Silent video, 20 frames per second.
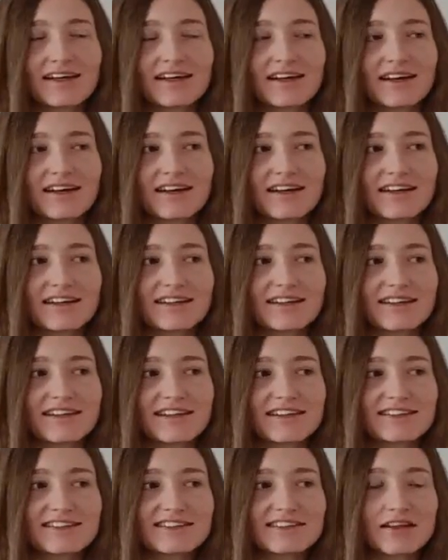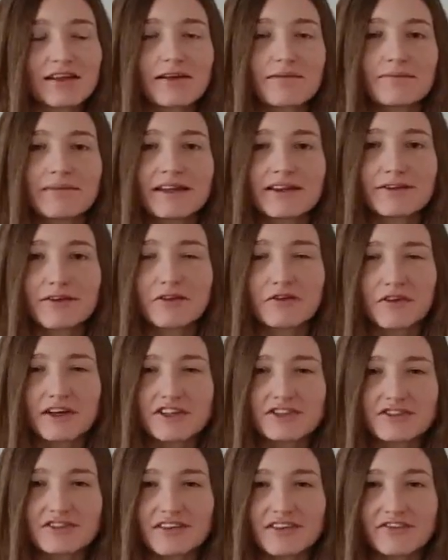this mental
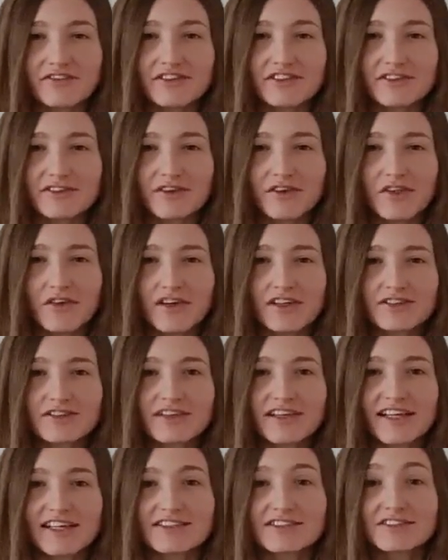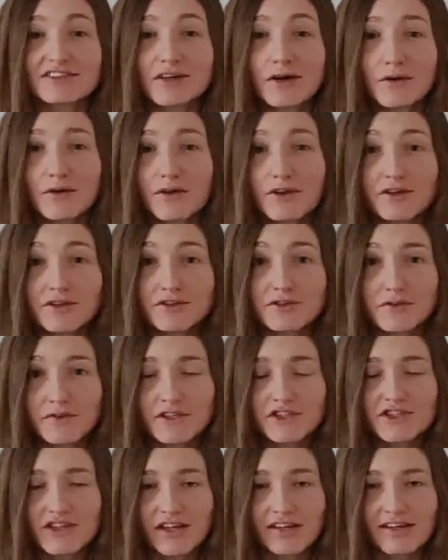threshold and physical threshold get so close
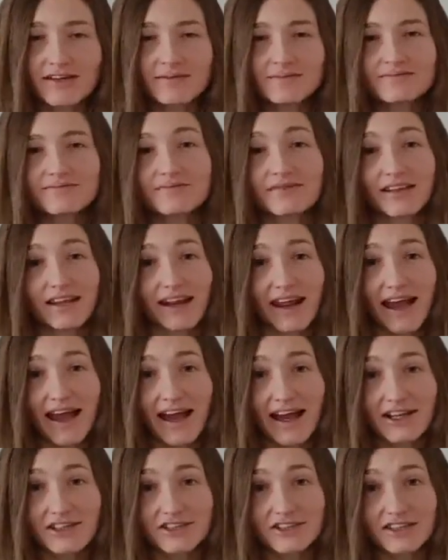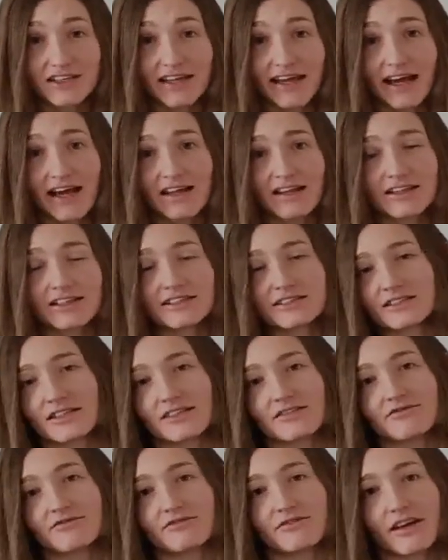to each other that actually athletes
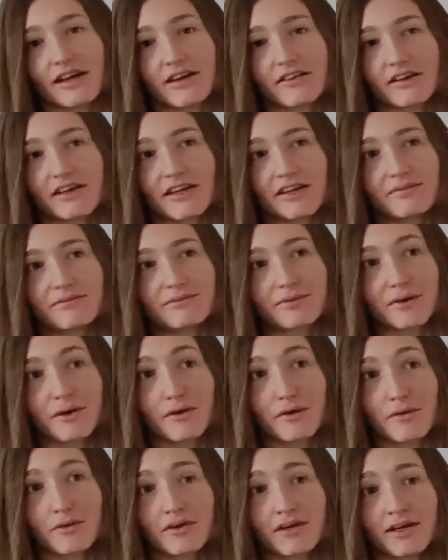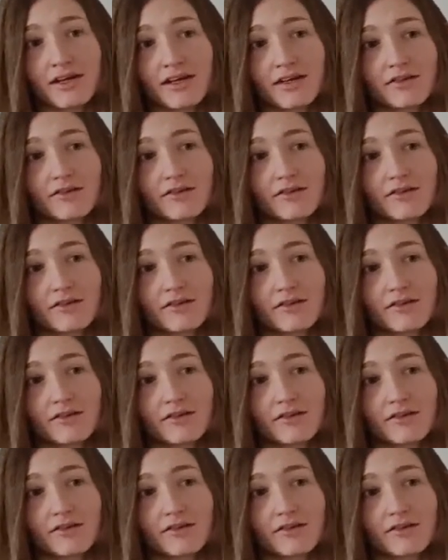are very prone